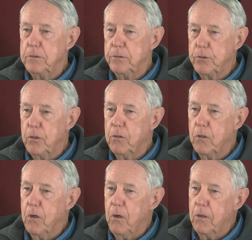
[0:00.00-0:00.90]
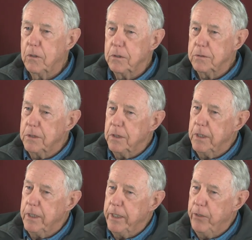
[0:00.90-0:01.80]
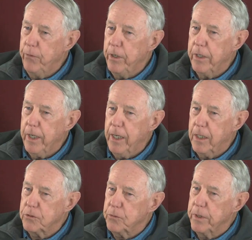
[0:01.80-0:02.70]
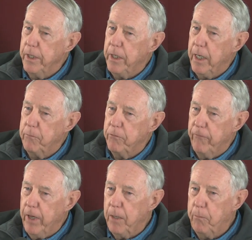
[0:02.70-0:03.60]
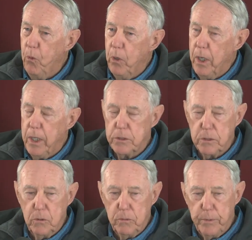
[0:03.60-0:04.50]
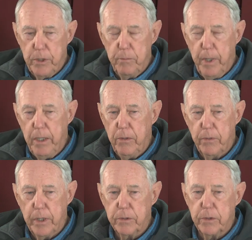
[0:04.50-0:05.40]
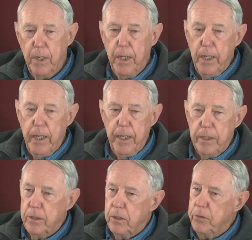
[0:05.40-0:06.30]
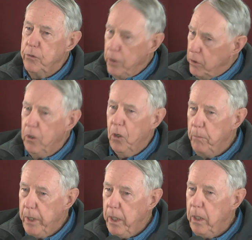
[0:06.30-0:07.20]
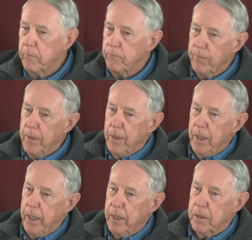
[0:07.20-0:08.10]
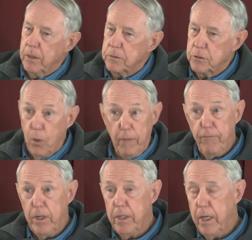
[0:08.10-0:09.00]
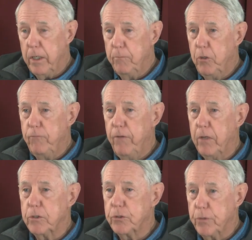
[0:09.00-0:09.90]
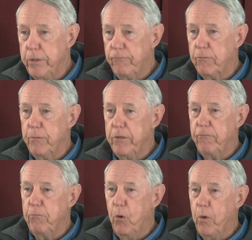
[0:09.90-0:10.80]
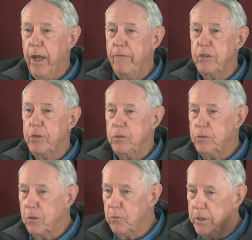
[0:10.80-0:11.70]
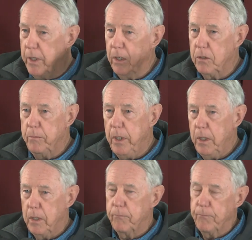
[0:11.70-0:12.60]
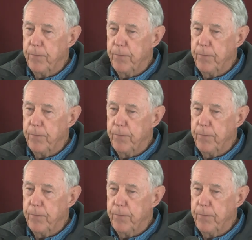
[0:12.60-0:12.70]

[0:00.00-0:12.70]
Your Uncle Carl, he rented a house when he came to Valley Point High School to be the band director, and you need to go meet him. And so I found out he moved down the street from me from Oak Avenue, so I went down to meet him.